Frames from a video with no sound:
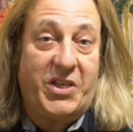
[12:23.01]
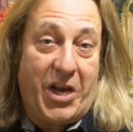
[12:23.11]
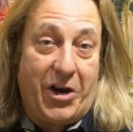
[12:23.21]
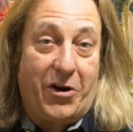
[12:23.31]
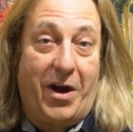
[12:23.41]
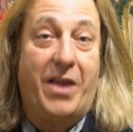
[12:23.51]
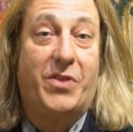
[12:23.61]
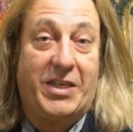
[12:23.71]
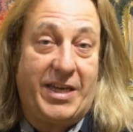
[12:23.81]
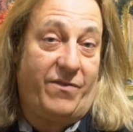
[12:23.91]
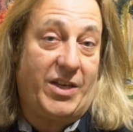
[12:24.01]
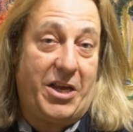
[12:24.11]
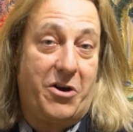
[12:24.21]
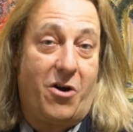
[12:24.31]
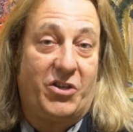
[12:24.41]
here at the David
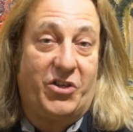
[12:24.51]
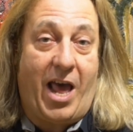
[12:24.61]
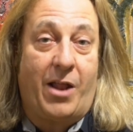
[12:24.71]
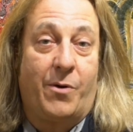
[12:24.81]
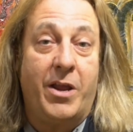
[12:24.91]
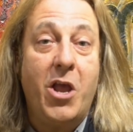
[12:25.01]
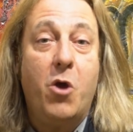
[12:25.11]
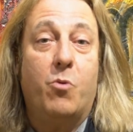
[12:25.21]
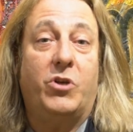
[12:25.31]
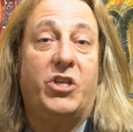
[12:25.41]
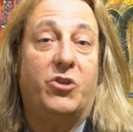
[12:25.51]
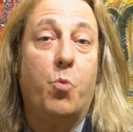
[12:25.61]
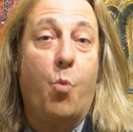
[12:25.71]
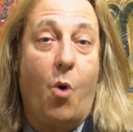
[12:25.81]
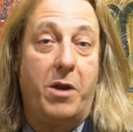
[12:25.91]
Leonardis Gallery, which is
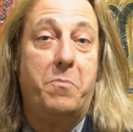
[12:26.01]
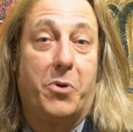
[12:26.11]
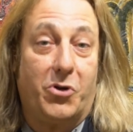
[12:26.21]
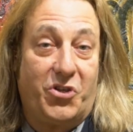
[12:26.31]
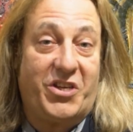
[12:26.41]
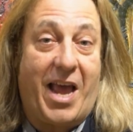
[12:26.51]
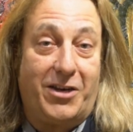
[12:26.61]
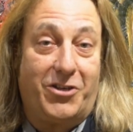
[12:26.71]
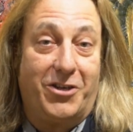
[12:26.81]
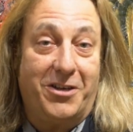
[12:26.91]
1%